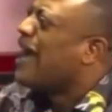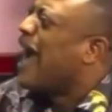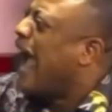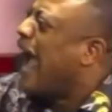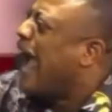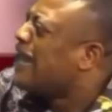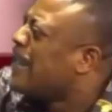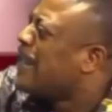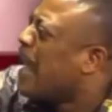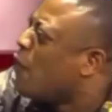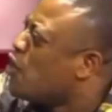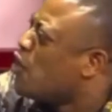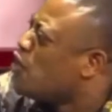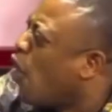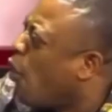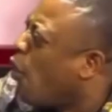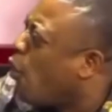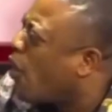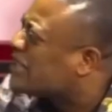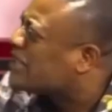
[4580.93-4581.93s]
And then we
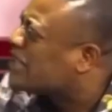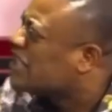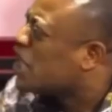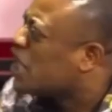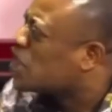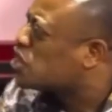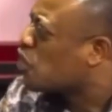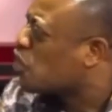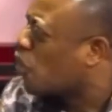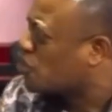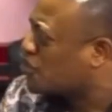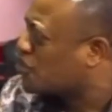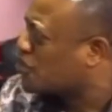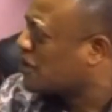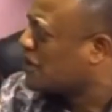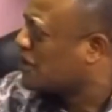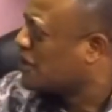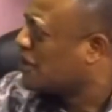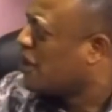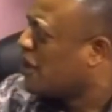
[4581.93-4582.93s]
don't question the
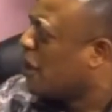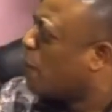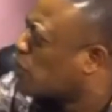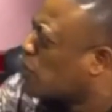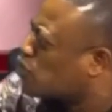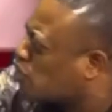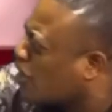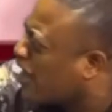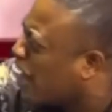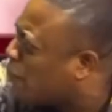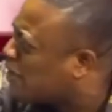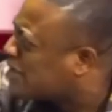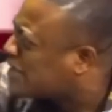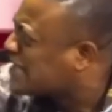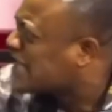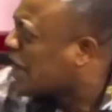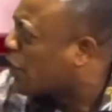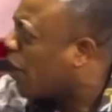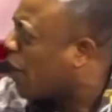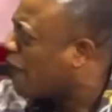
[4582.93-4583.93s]
source. Most of them say,
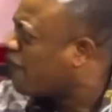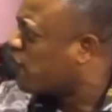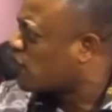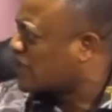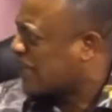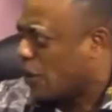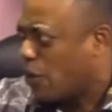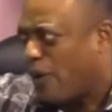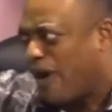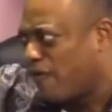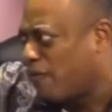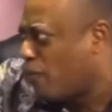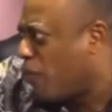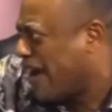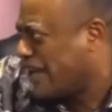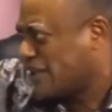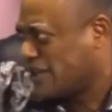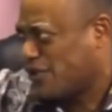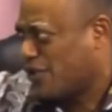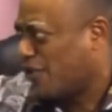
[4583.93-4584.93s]
Sakwa
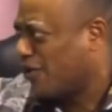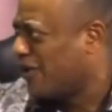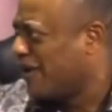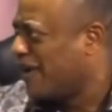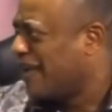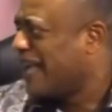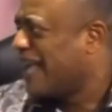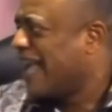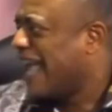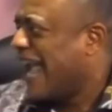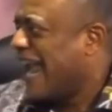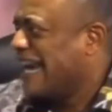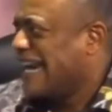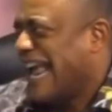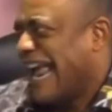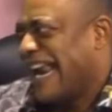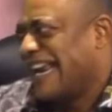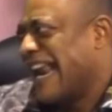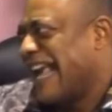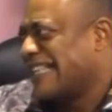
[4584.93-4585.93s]
boys, no? And
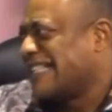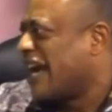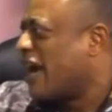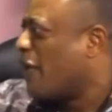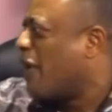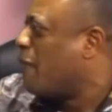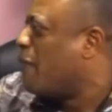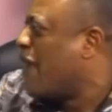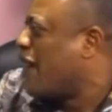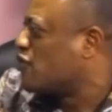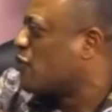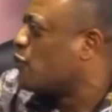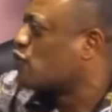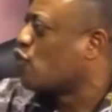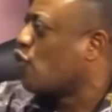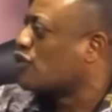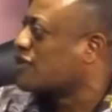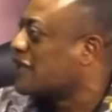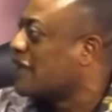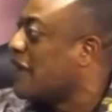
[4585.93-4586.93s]
na Sakwa boys, no
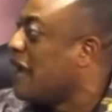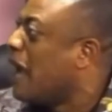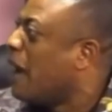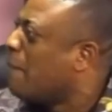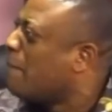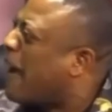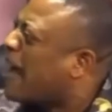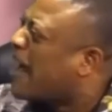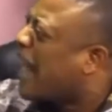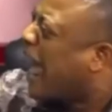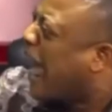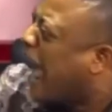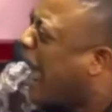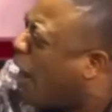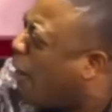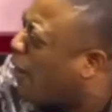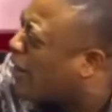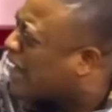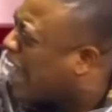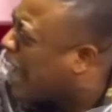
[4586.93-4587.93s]
source. But
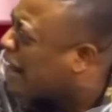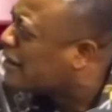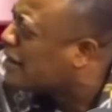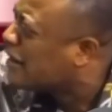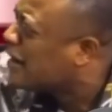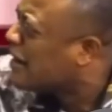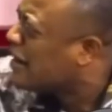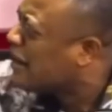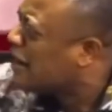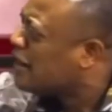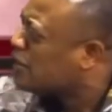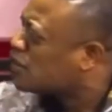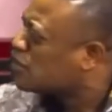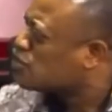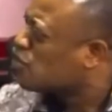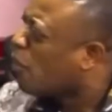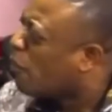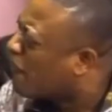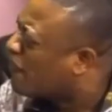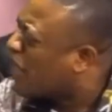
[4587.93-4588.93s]
how can
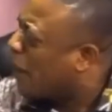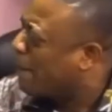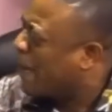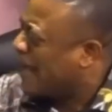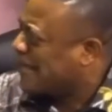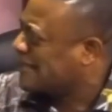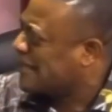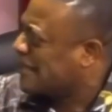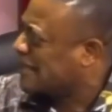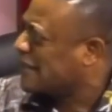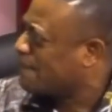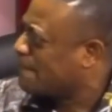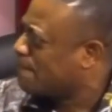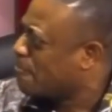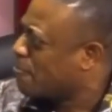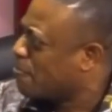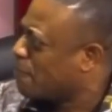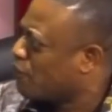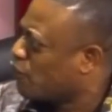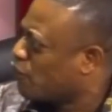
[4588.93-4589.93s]
some of the pastors,
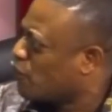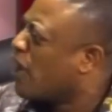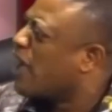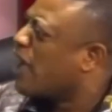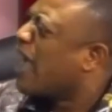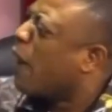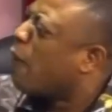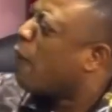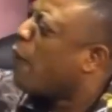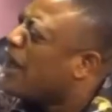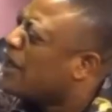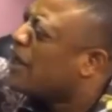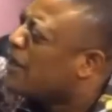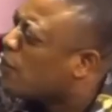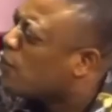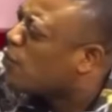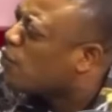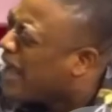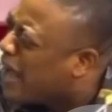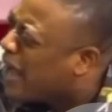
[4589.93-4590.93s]
where
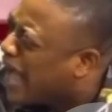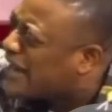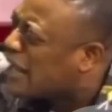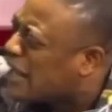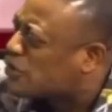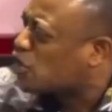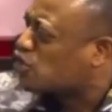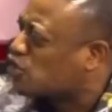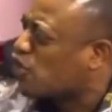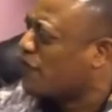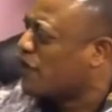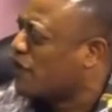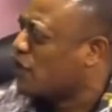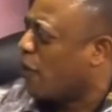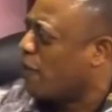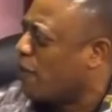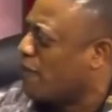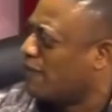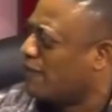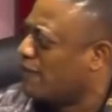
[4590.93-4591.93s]
are the source of
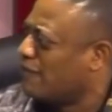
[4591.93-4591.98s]
income?